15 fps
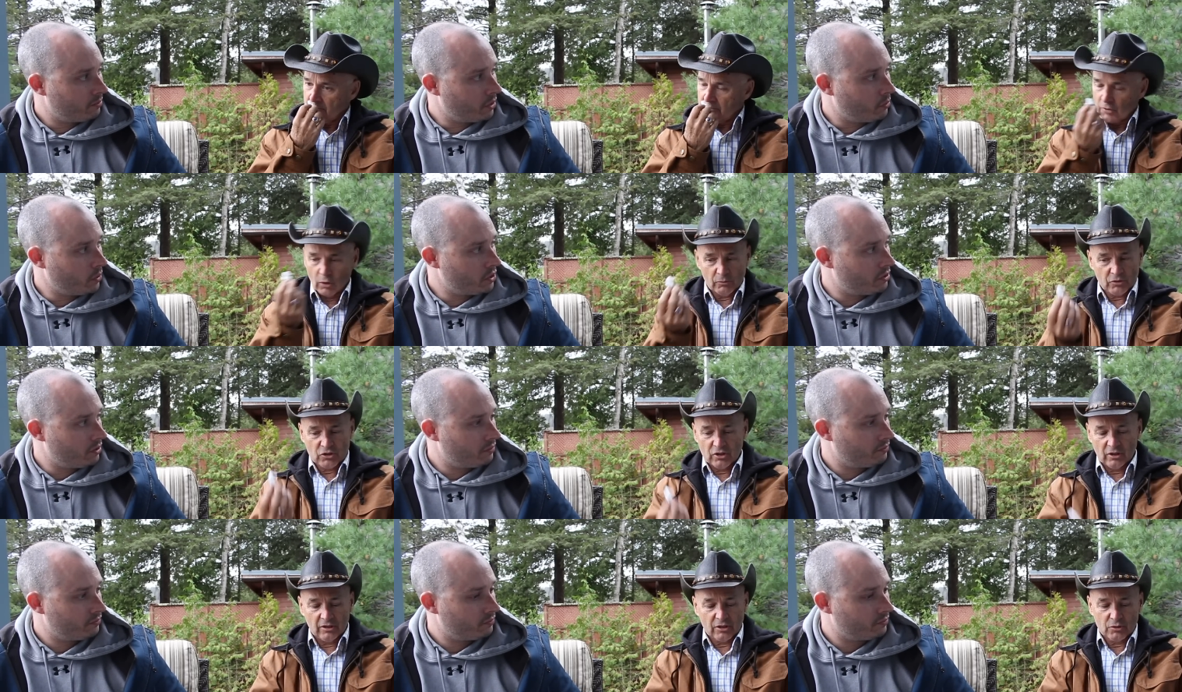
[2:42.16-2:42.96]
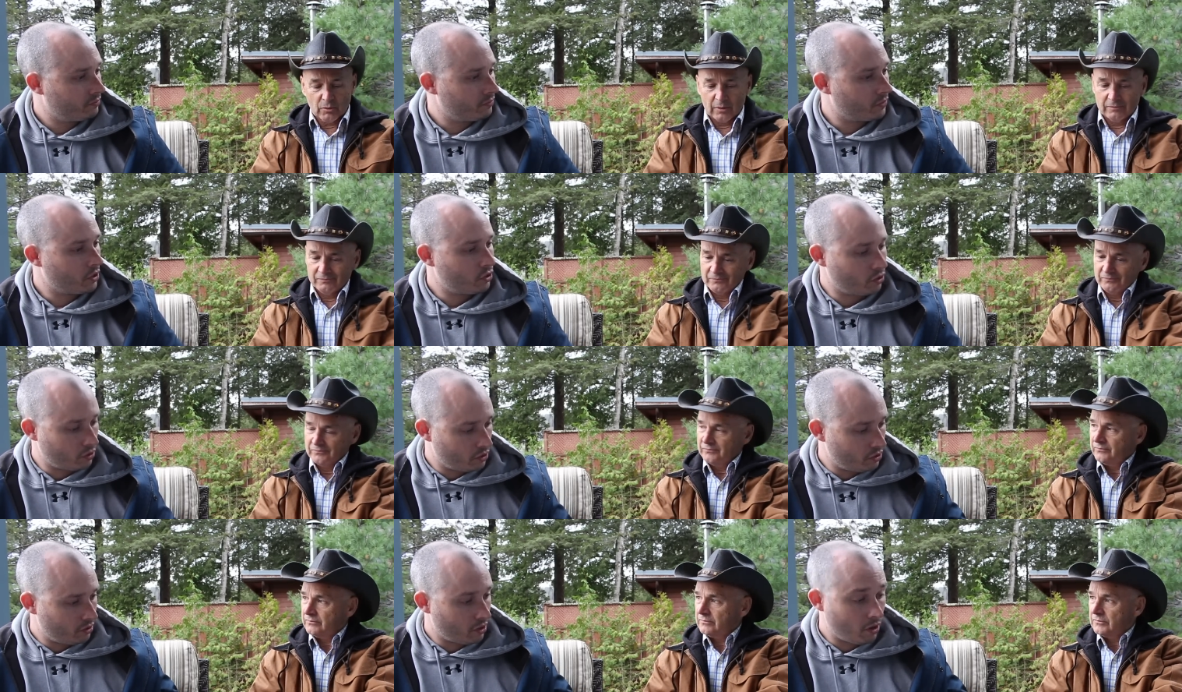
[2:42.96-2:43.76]
Speaker 1: But nope, which, still this one. So
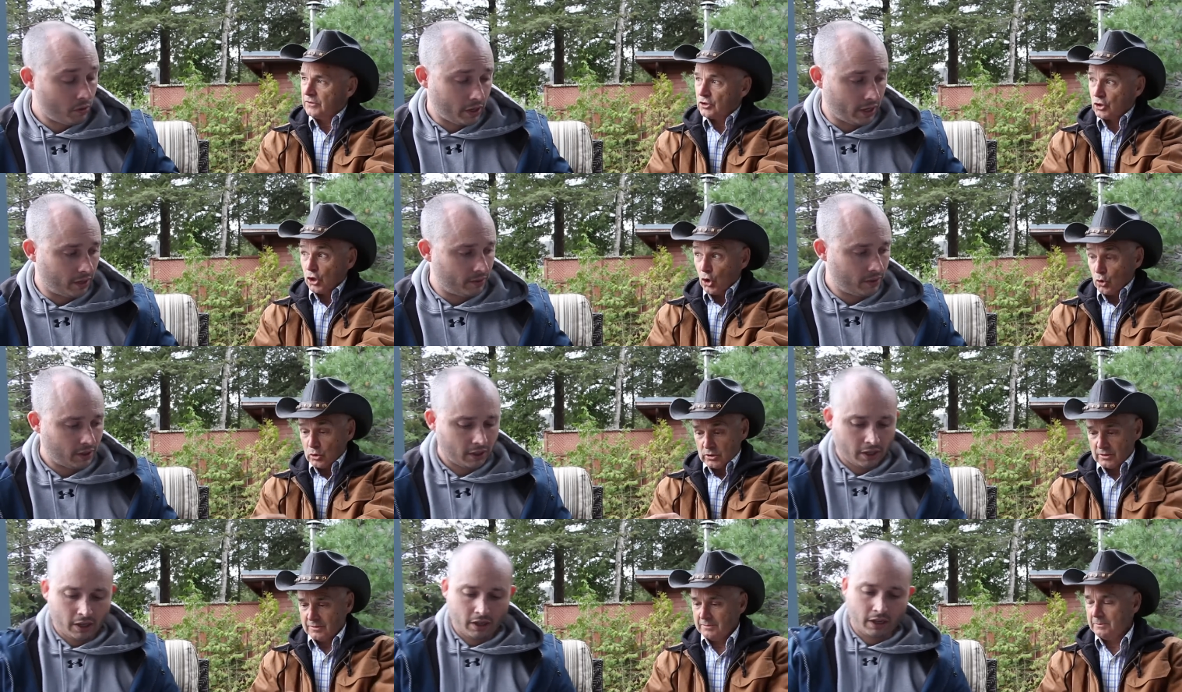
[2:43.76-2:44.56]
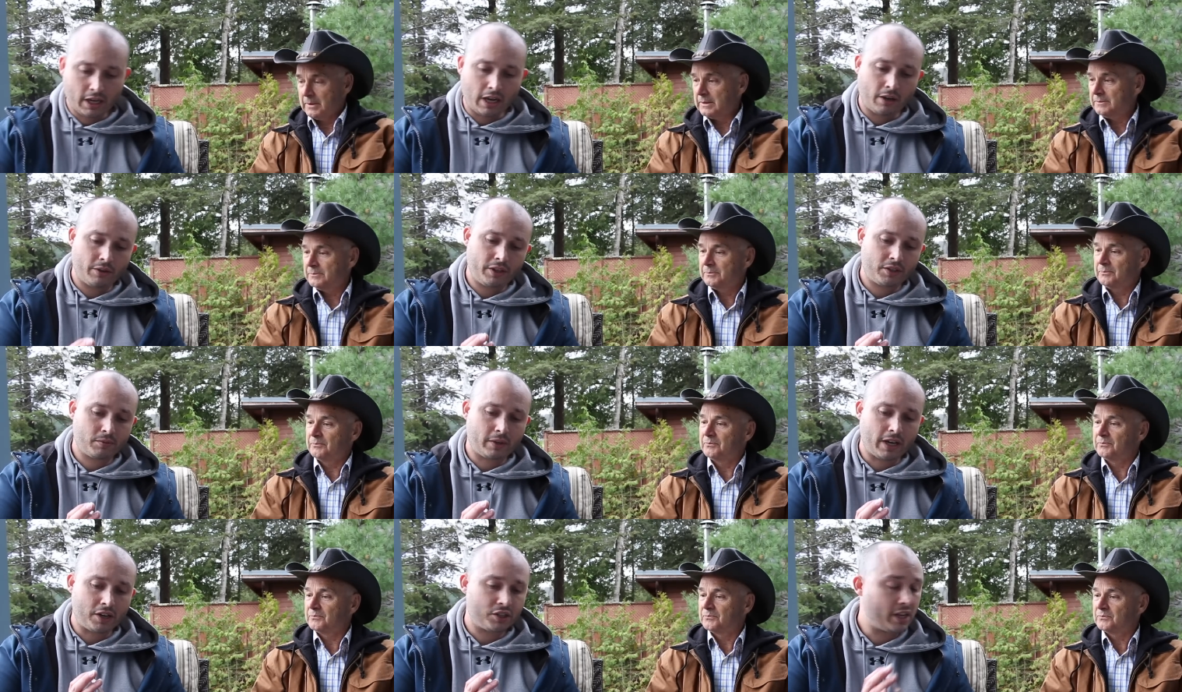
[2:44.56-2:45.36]
you, okay. It's close. Now
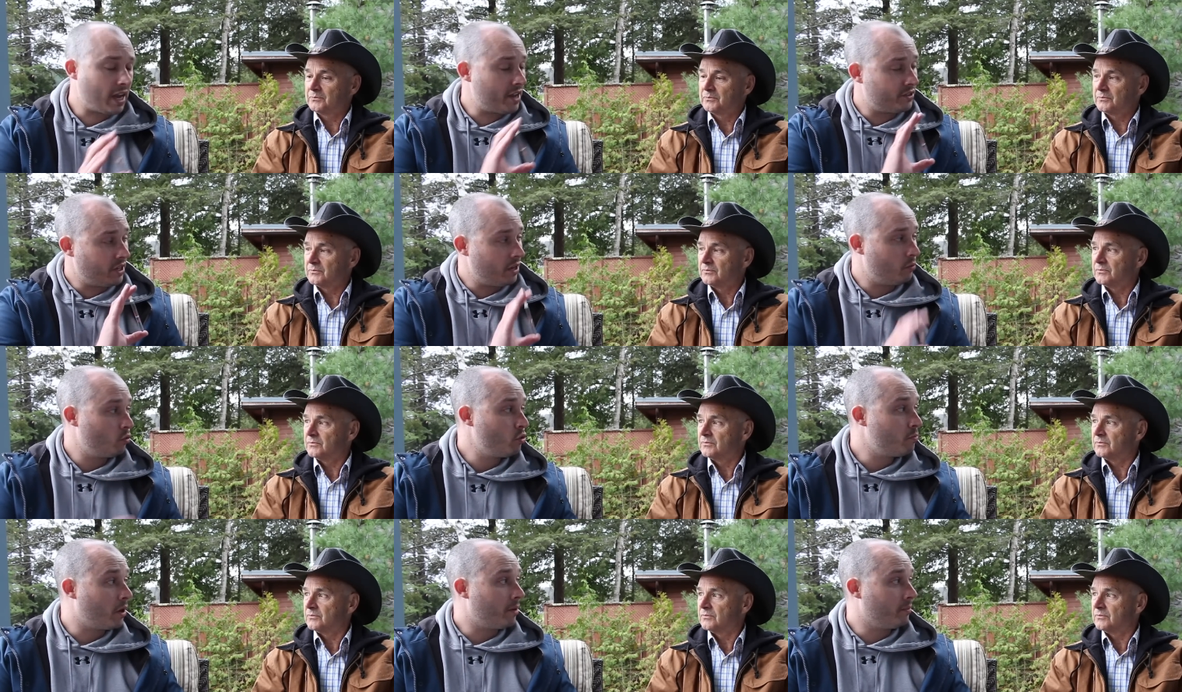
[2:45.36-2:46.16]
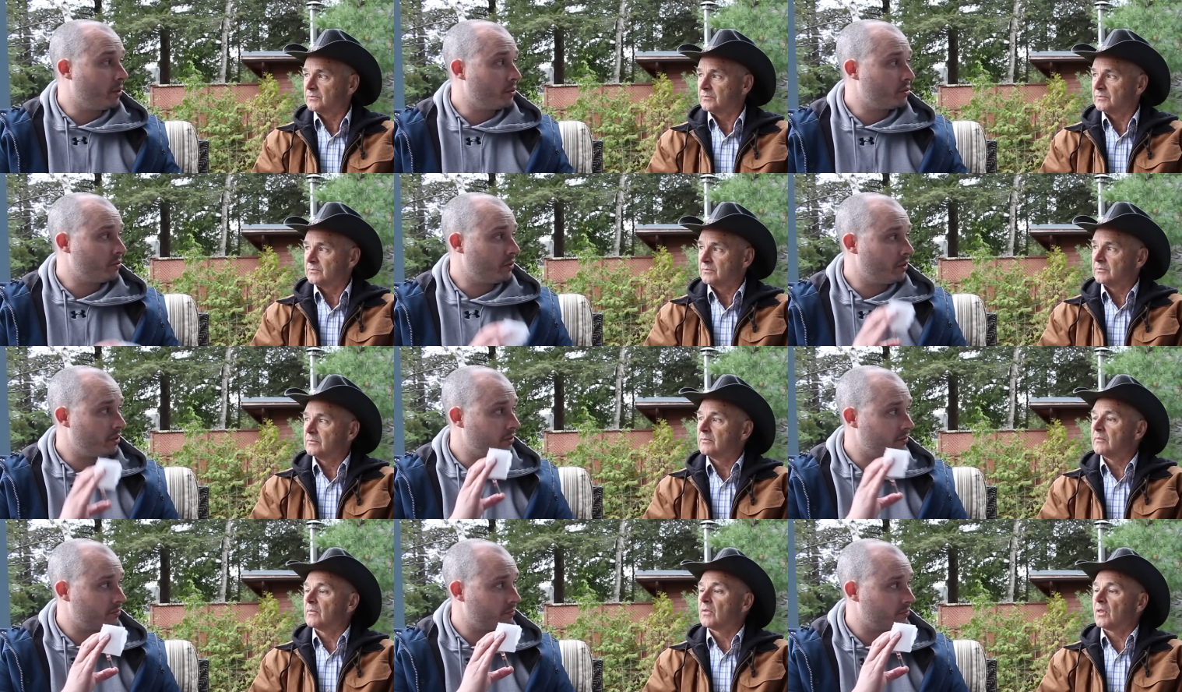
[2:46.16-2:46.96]
this one actually has a rhubarb note to it.
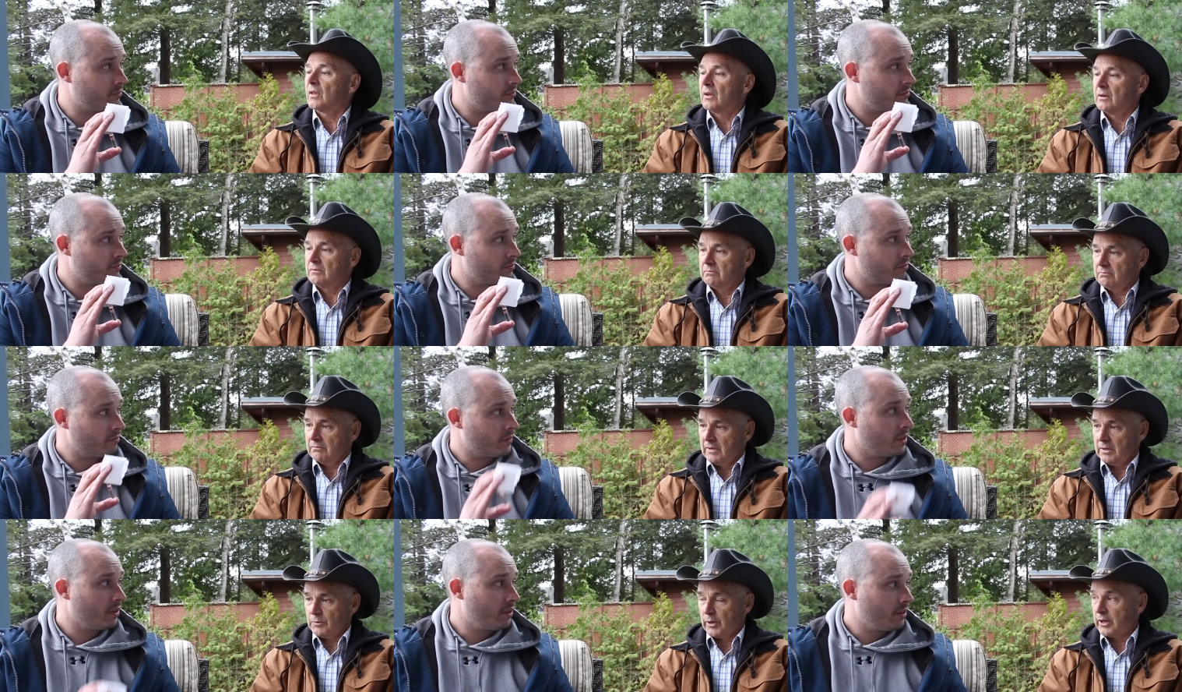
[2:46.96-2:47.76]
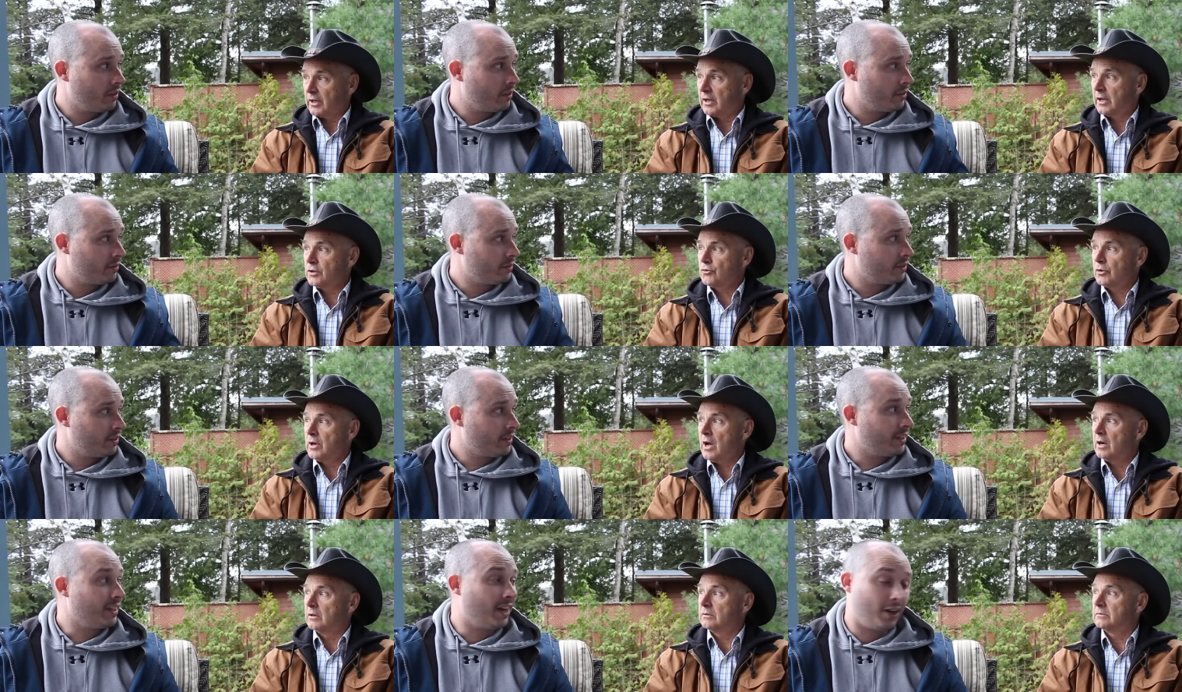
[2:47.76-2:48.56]
Speaker 2: Hey, we're getting country
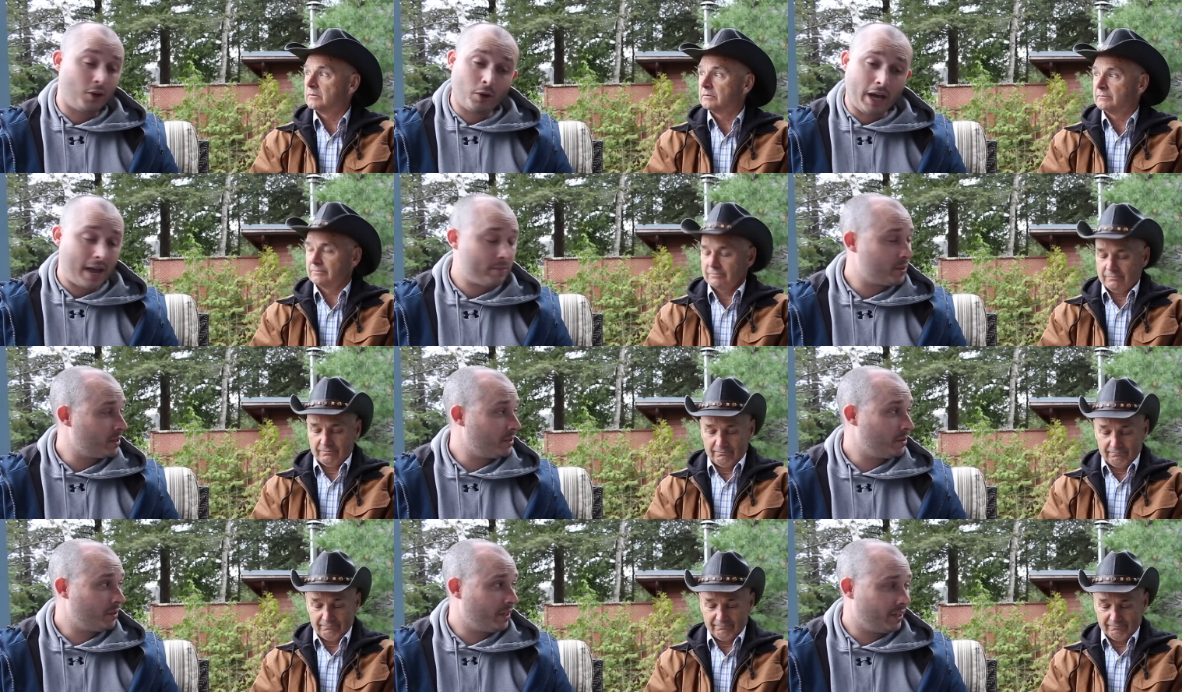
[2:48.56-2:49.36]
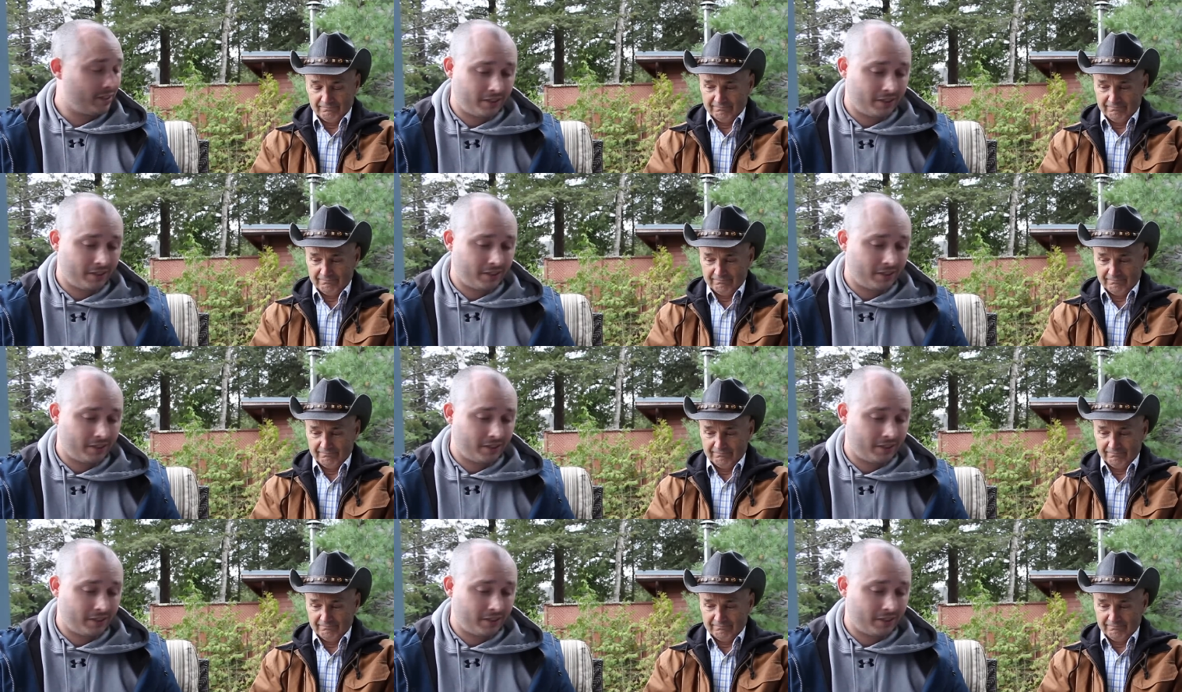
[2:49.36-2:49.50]
now.
Speaker 1: Oh, absolutely.